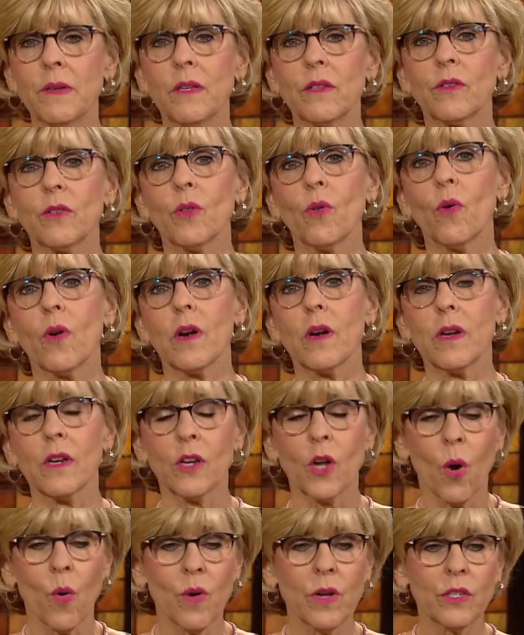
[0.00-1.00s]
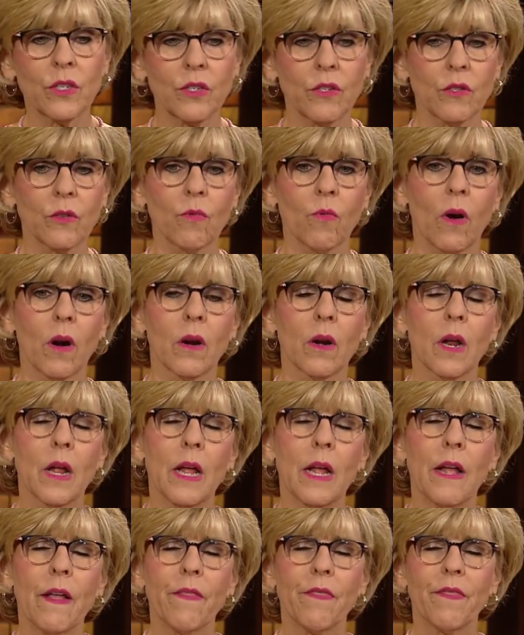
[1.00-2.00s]
as Lord, going to the Word,
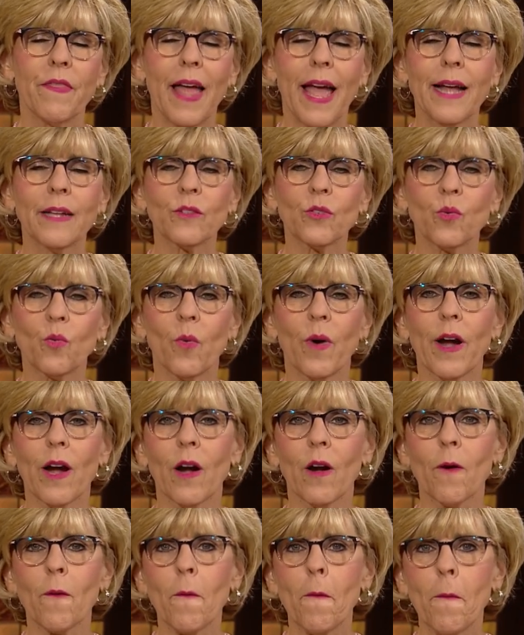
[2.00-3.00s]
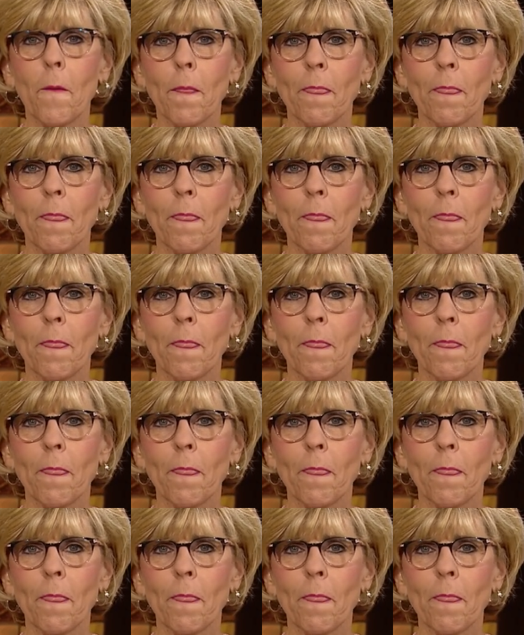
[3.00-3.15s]
that's where.